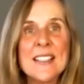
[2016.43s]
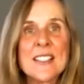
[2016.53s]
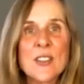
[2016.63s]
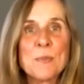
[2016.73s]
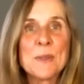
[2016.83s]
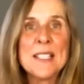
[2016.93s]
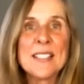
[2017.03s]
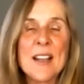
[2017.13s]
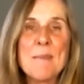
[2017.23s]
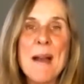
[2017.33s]
So please
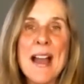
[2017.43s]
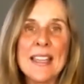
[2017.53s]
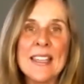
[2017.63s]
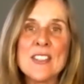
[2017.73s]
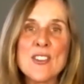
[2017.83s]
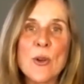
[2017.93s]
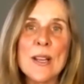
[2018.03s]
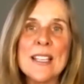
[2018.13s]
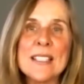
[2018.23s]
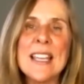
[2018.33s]
come back and
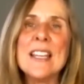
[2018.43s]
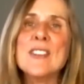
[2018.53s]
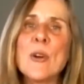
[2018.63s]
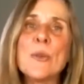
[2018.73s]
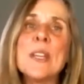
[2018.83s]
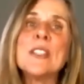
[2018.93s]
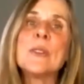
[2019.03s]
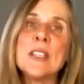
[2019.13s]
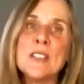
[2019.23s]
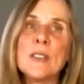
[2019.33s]
join us, and know that you
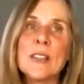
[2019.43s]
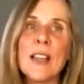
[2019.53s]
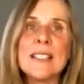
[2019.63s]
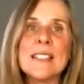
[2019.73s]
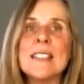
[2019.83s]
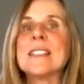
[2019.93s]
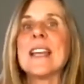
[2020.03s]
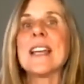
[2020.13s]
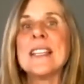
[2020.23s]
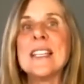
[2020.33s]
can utilize these
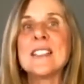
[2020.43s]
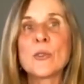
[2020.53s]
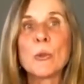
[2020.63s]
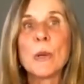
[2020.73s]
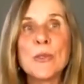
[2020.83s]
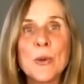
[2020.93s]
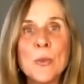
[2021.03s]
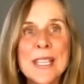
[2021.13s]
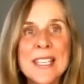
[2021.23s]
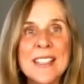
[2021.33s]
techniques throughout the
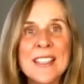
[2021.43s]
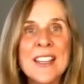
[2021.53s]
week.